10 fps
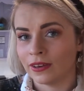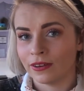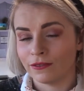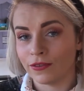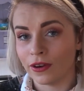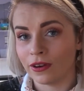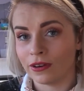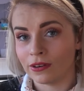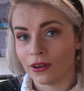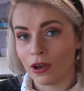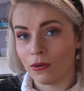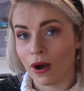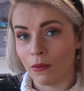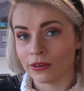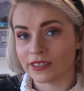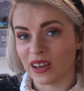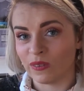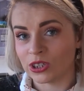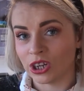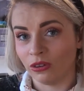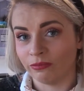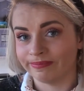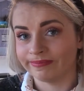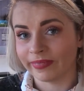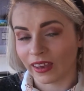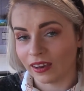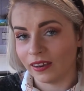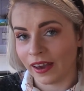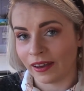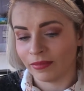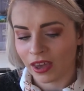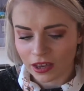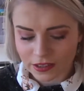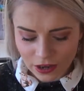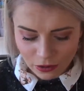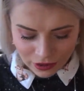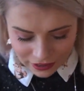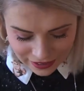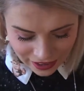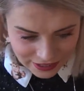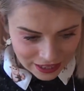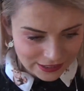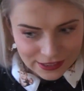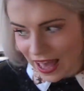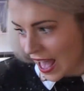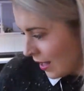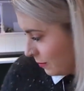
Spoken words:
for who I want to give it to. Yeah. So, yeah, so that's that.